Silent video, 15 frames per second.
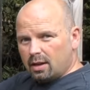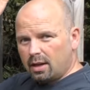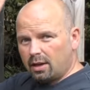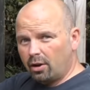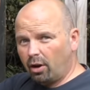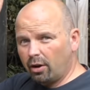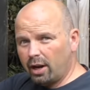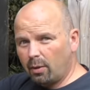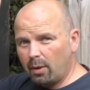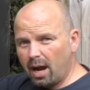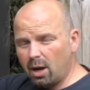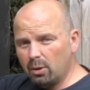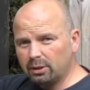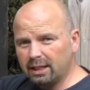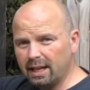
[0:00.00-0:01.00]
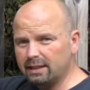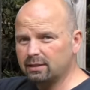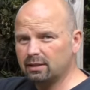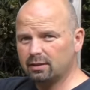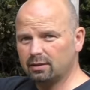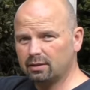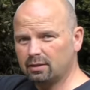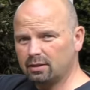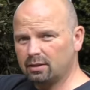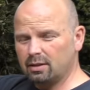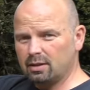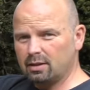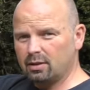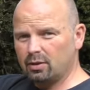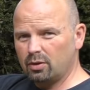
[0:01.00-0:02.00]
And on our outlet,
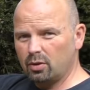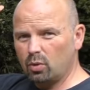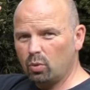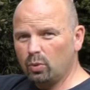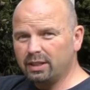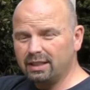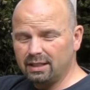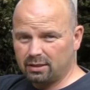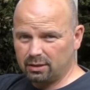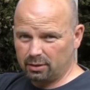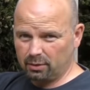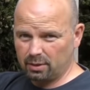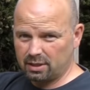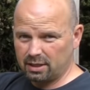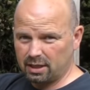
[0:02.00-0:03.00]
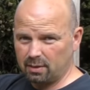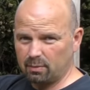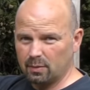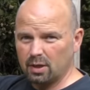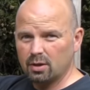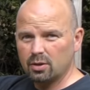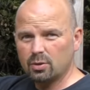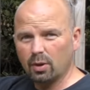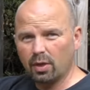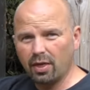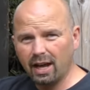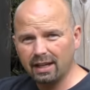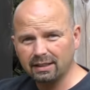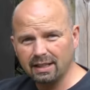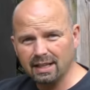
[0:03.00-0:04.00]
we need to do the same. So
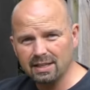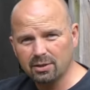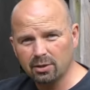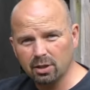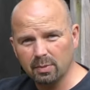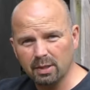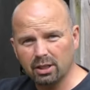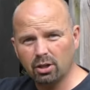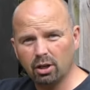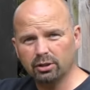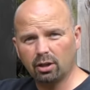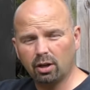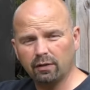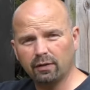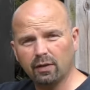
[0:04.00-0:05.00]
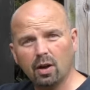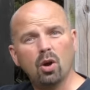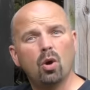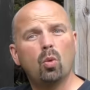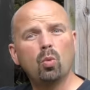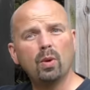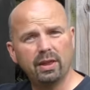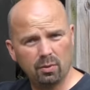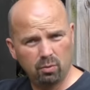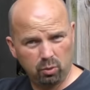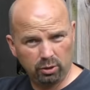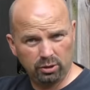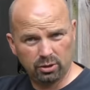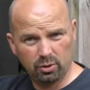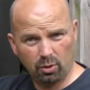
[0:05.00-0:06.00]
that is going to be cut off with a
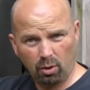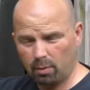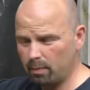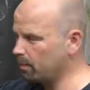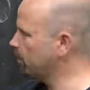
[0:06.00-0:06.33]
wood saw.